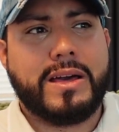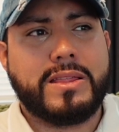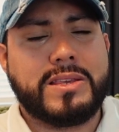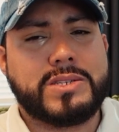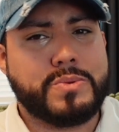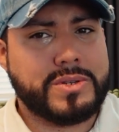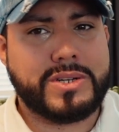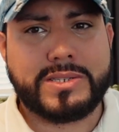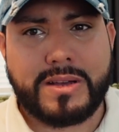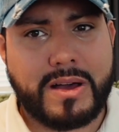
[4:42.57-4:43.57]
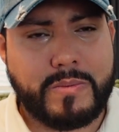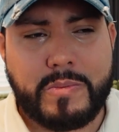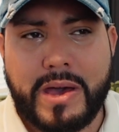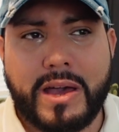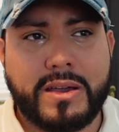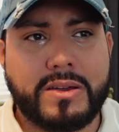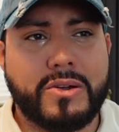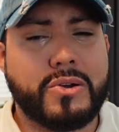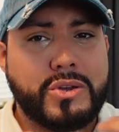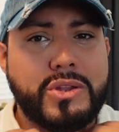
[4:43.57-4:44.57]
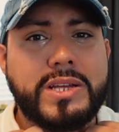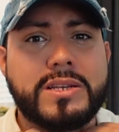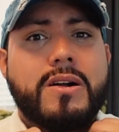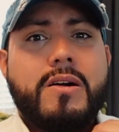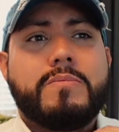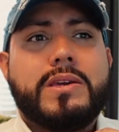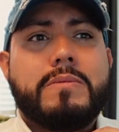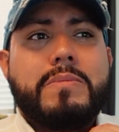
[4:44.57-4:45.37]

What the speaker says: This realtor is not calling me back. Girl, you need to call me